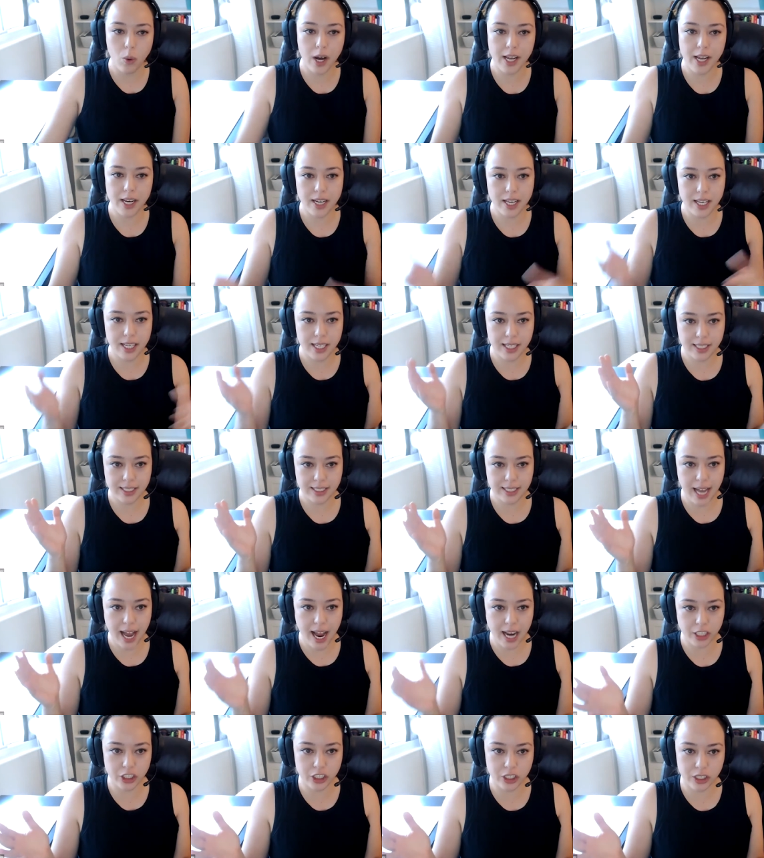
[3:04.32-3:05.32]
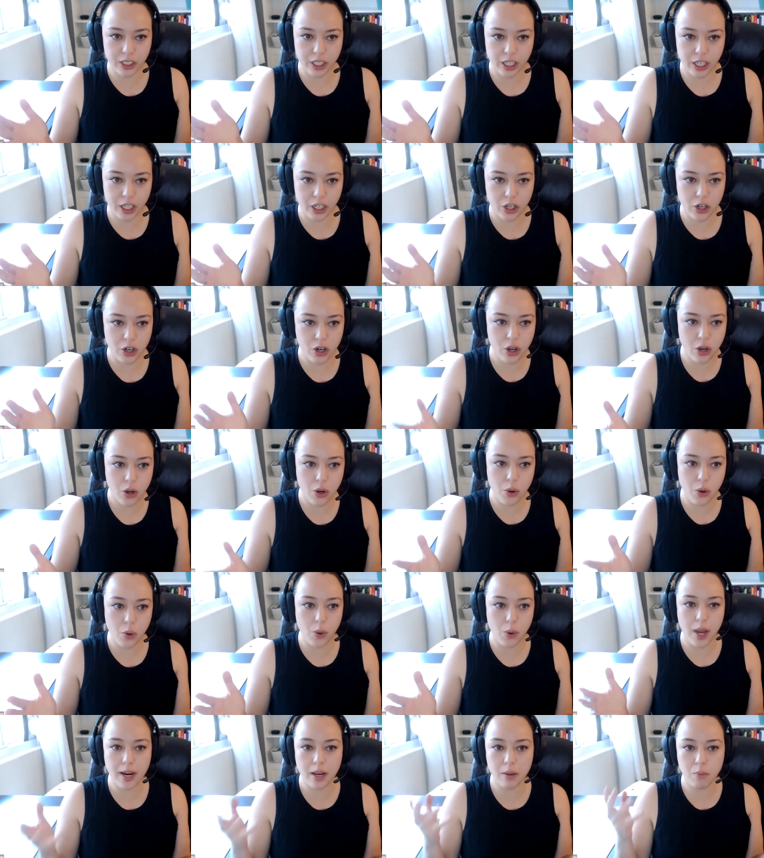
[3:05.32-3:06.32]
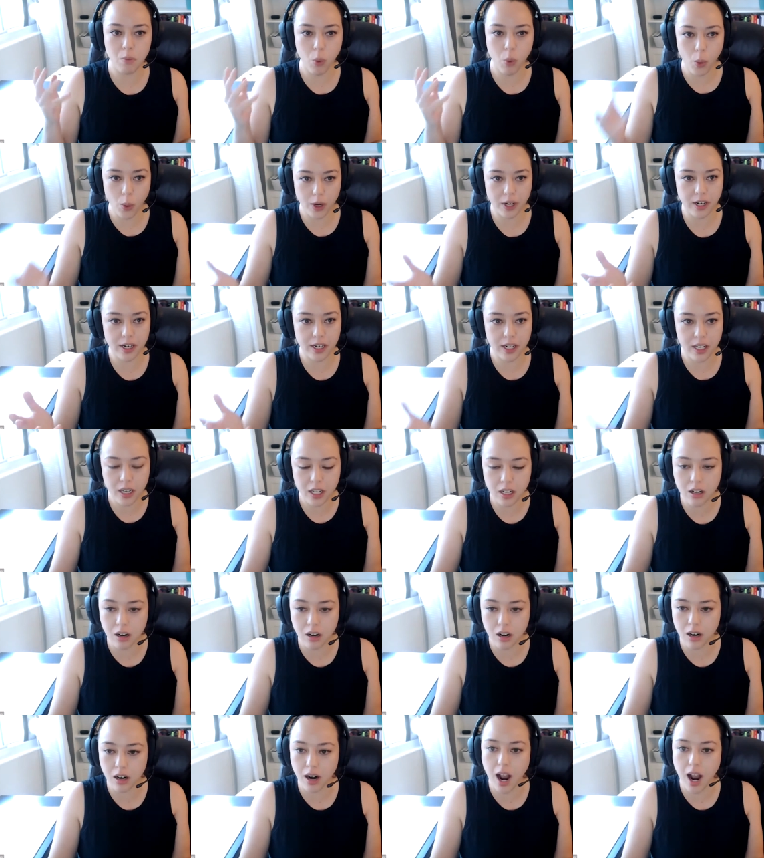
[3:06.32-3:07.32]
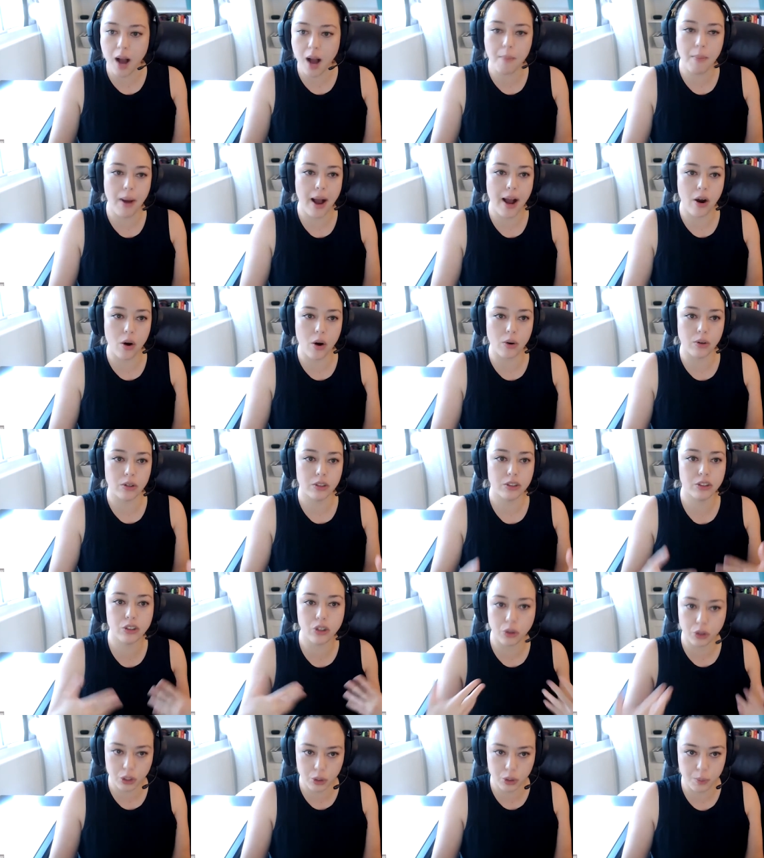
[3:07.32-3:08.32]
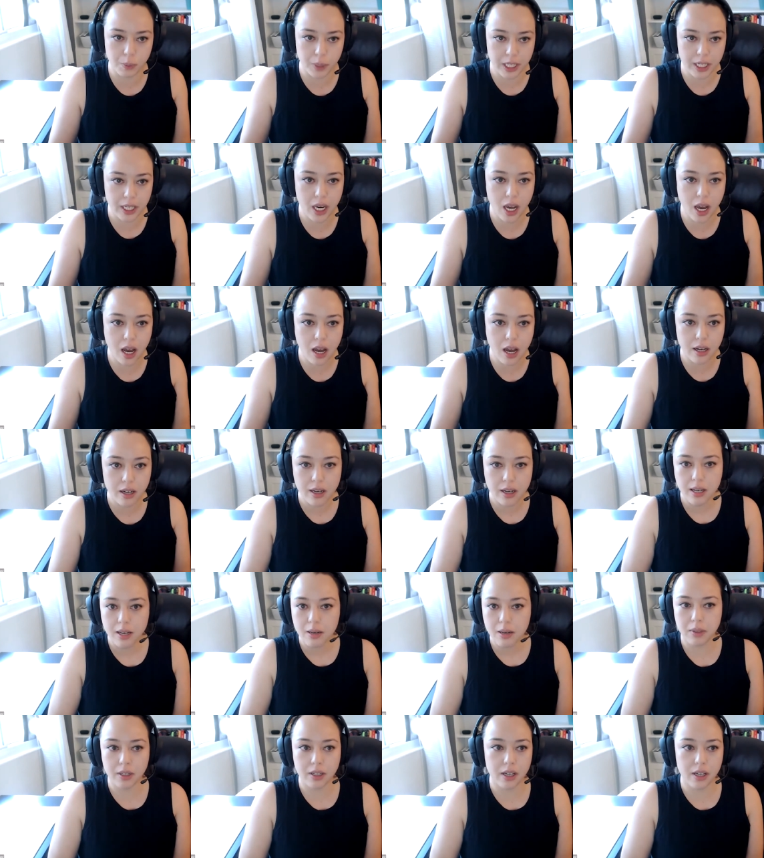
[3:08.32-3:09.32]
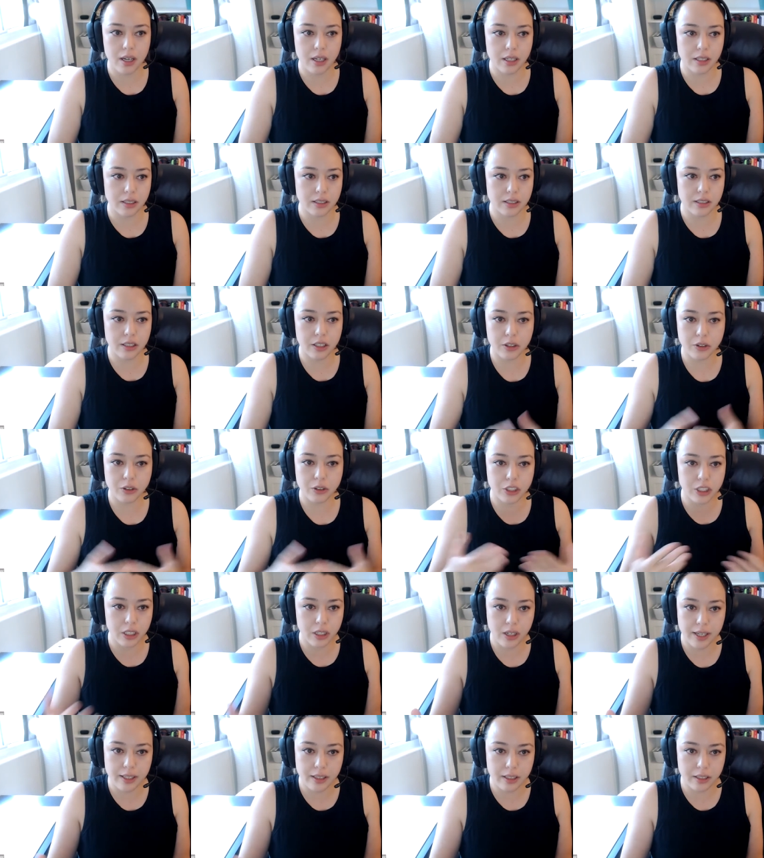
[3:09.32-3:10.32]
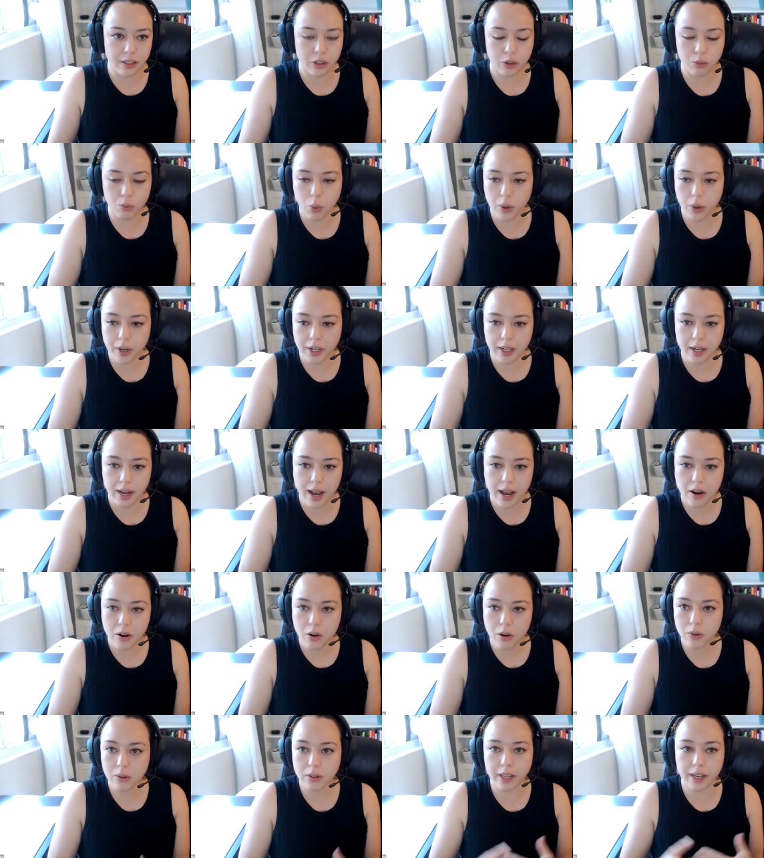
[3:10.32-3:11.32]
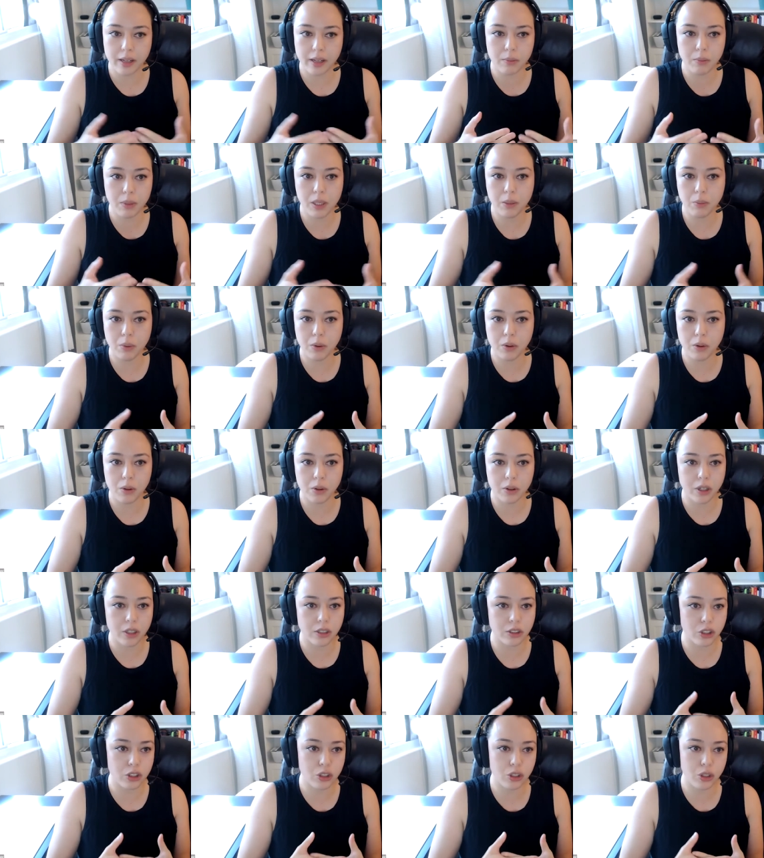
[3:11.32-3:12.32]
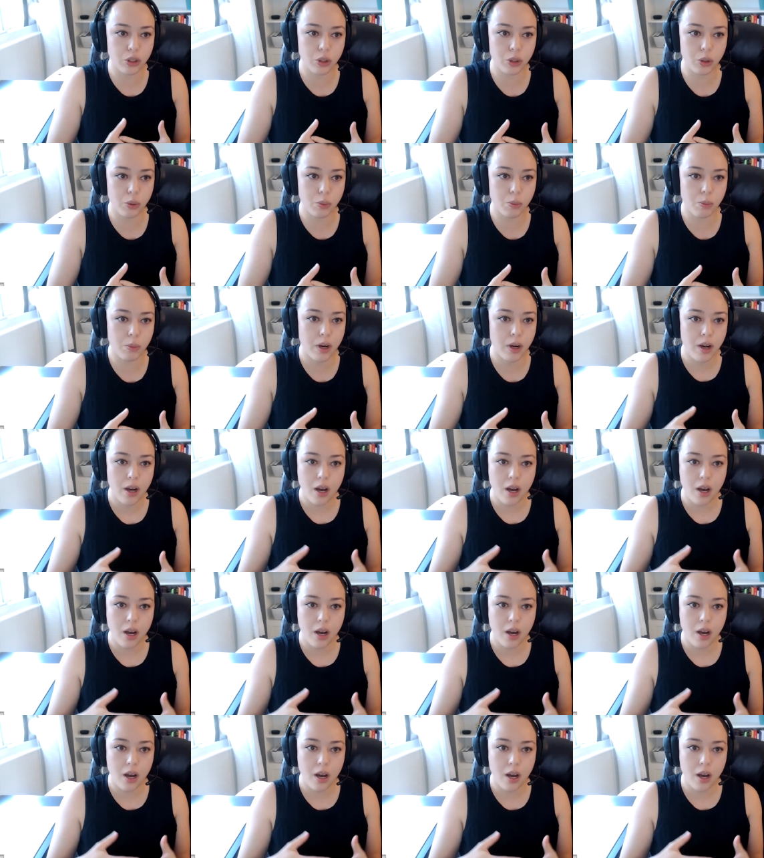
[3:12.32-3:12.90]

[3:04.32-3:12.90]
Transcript: what is actually new and important here about social media? Because you know, Jill, I think you pointed out like people consume